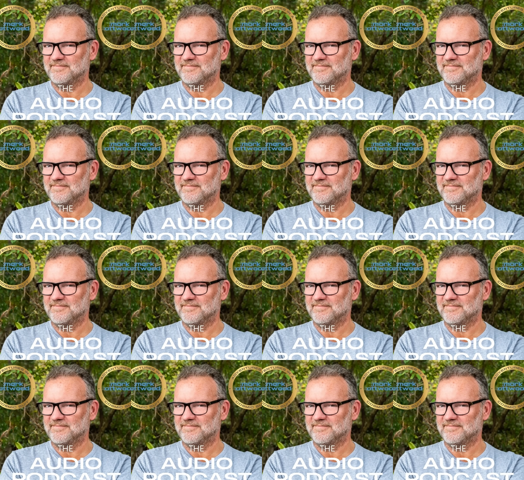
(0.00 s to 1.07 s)

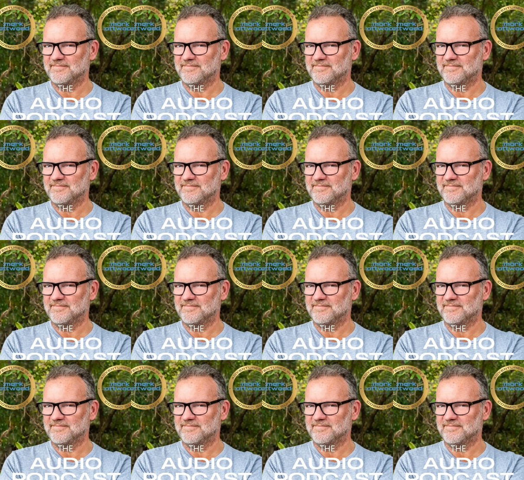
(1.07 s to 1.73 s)
[no speech]